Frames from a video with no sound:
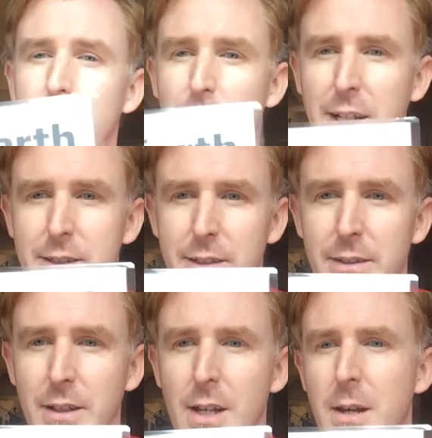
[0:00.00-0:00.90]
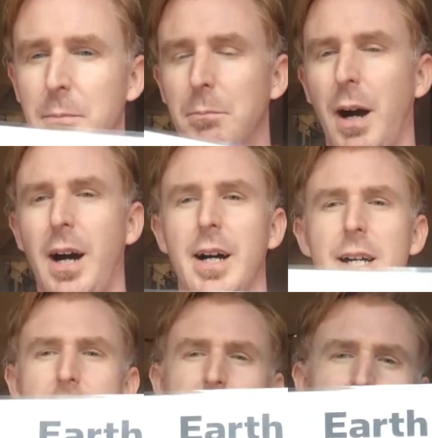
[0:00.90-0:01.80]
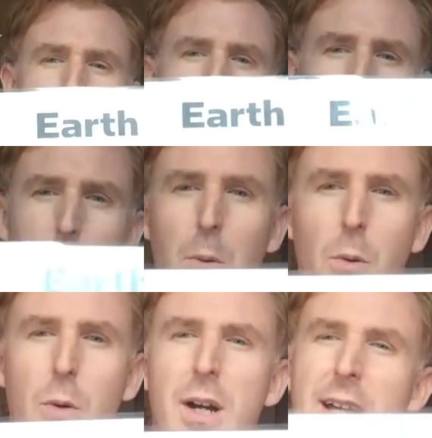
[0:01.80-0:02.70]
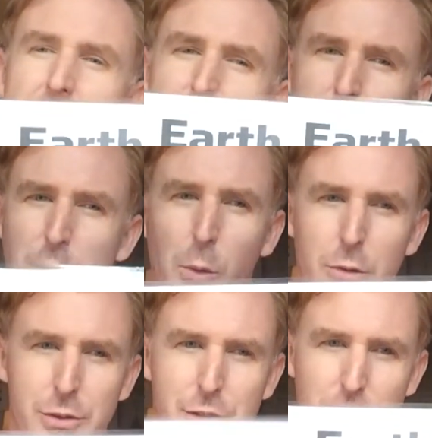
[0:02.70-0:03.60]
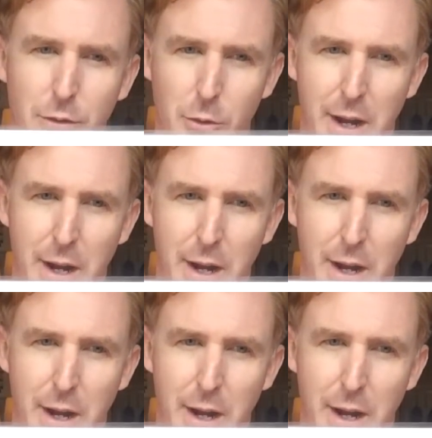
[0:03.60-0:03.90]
affected by the pull and the force of